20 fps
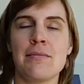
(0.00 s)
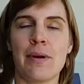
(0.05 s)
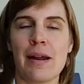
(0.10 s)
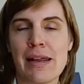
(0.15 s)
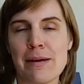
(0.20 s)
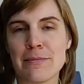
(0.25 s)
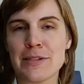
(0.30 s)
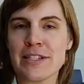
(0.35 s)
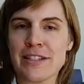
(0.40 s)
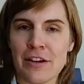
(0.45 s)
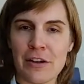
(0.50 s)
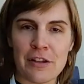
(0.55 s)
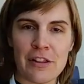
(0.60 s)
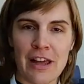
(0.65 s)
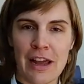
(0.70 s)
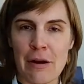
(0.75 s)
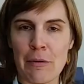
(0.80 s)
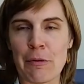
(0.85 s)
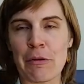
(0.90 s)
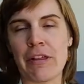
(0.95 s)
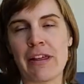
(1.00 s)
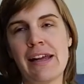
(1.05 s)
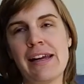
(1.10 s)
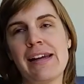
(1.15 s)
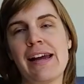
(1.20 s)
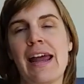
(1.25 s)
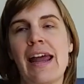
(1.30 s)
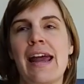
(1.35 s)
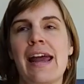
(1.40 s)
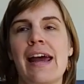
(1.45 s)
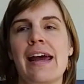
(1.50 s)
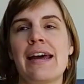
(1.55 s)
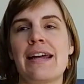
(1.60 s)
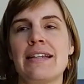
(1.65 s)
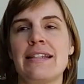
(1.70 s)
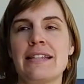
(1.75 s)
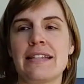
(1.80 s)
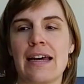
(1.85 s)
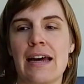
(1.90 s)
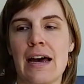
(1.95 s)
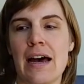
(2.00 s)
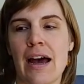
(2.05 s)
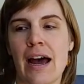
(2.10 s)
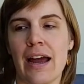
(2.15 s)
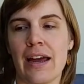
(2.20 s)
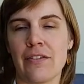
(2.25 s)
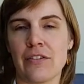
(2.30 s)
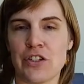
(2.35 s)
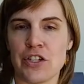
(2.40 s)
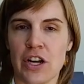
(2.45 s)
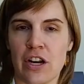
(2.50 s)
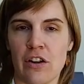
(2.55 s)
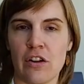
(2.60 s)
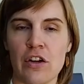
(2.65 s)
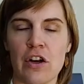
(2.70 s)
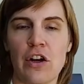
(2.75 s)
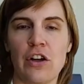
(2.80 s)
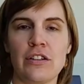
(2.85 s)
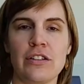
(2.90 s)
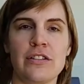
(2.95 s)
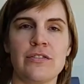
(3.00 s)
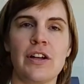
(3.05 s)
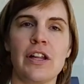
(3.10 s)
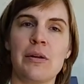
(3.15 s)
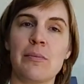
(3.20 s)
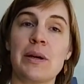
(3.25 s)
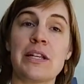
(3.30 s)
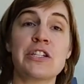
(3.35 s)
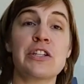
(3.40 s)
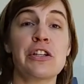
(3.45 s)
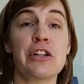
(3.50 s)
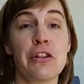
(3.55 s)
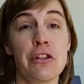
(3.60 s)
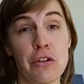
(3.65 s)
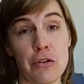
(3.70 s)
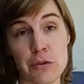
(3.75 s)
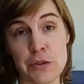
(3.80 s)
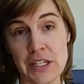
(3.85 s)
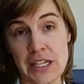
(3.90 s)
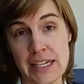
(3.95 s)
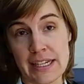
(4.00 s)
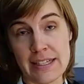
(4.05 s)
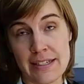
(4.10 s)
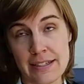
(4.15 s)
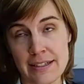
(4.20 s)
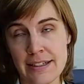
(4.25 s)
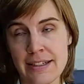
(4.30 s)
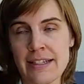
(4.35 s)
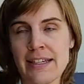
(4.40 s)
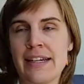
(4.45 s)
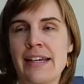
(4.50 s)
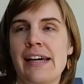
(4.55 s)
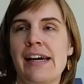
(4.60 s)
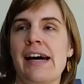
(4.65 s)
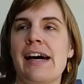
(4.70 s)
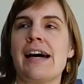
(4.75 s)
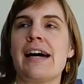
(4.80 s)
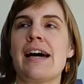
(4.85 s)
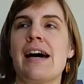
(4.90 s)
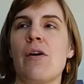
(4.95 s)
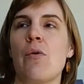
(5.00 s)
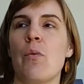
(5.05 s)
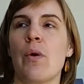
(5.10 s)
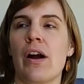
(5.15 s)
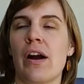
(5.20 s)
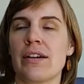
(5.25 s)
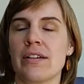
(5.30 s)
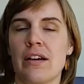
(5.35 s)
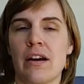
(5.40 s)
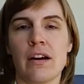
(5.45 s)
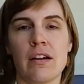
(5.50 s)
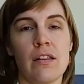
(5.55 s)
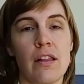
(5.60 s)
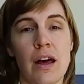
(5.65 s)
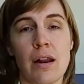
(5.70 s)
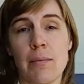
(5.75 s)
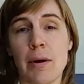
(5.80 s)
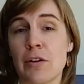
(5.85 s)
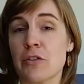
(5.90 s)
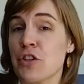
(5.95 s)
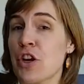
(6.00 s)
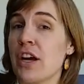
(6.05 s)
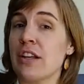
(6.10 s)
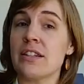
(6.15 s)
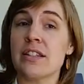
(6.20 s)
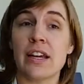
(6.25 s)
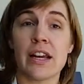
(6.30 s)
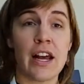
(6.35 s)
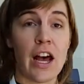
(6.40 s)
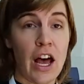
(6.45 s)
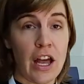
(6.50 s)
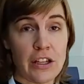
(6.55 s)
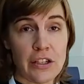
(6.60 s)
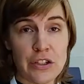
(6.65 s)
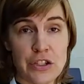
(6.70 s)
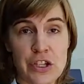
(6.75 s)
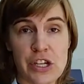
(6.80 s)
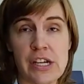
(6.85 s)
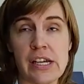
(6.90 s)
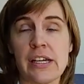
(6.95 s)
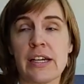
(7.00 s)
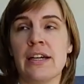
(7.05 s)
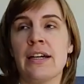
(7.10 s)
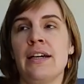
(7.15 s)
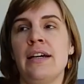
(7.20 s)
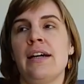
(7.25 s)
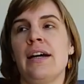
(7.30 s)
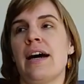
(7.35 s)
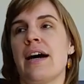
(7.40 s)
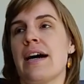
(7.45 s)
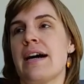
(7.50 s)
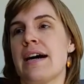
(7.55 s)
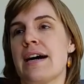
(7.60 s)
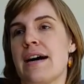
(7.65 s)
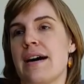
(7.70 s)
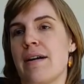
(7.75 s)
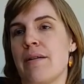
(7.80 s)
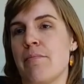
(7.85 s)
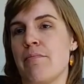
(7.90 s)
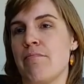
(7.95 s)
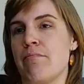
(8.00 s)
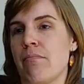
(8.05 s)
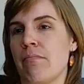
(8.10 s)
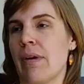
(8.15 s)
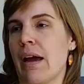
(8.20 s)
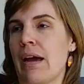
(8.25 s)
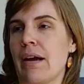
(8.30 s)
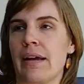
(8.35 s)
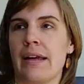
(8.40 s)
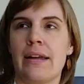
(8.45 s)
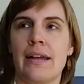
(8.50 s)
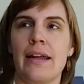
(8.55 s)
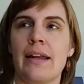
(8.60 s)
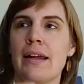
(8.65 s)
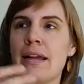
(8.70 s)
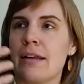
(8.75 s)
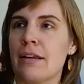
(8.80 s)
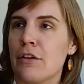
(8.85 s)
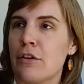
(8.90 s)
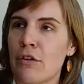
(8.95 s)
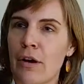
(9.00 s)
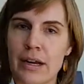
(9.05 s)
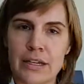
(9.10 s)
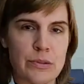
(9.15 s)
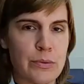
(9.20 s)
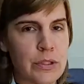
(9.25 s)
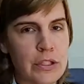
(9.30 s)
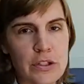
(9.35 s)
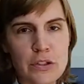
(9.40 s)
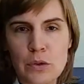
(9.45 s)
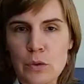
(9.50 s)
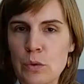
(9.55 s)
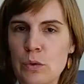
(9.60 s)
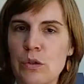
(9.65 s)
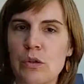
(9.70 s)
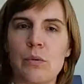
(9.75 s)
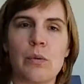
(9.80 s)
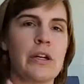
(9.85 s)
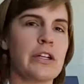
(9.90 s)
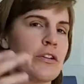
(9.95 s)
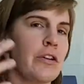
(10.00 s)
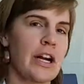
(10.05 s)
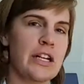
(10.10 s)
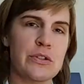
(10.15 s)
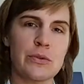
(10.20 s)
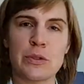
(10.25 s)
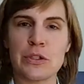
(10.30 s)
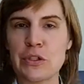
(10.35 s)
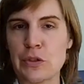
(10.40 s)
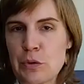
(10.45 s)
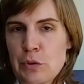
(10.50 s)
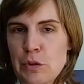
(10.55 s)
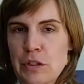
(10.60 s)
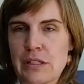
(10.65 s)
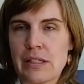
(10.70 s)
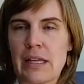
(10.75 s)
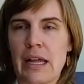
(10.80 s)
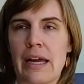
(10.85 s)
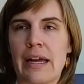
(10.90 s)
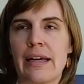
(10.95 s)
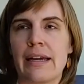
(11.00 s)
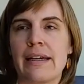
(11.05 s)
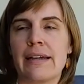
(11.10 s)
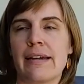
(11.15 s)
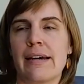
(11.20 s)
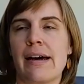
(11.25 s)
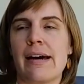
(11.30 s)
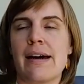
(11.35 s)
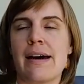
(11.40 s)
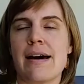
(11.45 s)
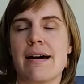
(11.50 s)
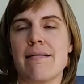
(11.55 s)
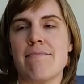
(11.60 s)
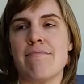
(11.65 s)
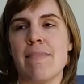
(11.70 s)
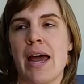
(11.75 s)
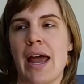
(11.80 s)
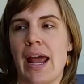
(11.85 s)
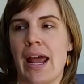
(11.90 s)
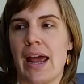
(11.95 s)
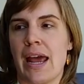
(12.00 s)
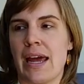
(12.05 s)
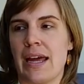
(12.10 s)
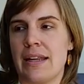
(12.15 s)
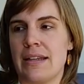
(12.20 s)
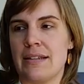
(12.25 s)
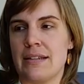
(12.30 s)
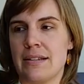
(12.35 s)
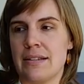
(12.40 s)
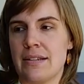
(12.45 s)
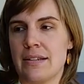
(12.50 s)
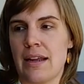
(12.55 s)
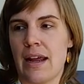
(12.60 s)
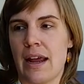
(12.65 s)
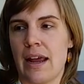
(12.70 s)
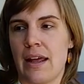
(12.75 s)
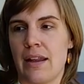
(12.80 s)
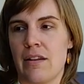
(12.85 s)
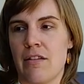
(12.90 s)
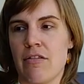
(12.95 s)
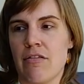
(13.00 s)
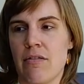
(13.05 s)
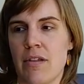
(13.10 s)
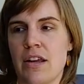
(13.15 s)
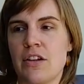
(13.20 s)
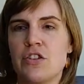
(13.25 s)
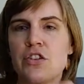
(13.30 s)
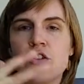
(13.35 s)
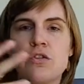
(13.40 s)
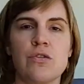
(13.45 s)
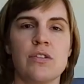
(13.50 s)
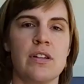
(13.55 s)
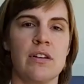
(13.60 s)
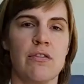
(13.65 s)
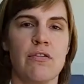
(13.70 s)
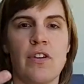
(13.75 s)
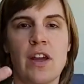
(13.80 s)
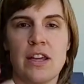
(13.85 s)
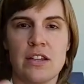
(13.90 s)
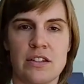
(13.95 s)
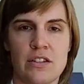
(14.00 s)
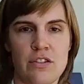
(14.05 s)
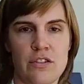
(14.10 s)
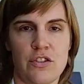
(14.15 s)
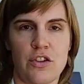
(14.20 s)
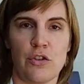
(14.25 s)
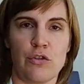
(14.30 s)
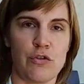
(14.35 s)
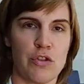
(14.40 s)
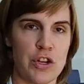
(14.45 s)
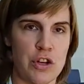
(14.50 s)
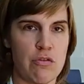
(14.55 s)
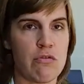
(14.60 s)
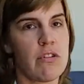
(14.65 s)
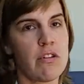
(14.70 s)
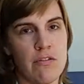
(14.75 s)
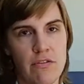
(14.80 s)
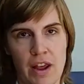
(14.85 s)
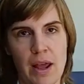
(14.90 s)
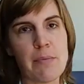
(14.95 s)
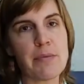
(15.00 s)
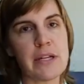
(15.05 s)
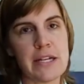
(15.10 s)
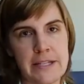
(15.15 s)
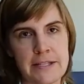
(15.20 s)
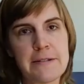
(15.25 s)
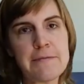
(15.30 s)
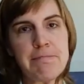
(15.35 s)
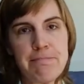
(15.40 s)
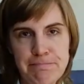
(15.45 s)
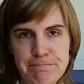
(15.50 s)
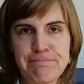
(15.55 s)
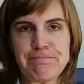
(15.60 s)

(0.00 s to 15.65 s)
My name is Sara Langworthy, and uh, I have a channel called Developmental Enthusiast, uh, where I talk a lot about child psychology, um, getting into graduate school, what graduate school is like, um, and and issues that face children, youth, and families.